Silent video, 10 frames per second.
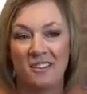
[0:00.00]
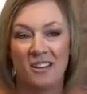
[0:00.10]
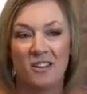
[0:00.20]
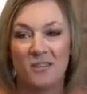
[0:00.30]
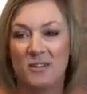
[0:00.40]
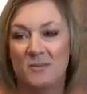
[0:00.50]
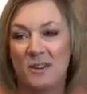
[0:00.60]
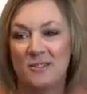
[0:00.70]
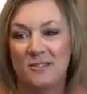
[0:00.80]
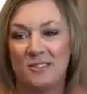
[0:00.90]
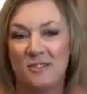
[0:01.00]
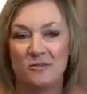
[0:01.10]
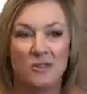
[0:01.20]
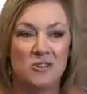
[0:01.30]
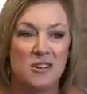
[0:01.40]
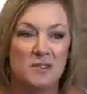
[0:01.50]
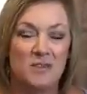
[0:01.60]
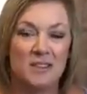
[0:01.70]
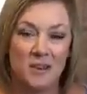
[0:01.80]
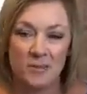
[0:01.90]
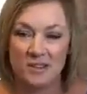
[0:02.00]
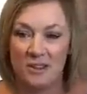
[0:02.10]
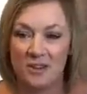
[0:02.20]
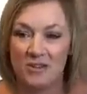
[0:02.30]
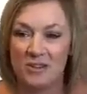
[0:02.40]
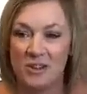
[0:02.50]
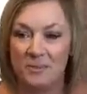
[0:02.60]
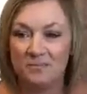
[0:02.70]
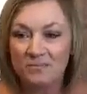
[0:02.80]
I love those pictures. I'll show you some examples of those too.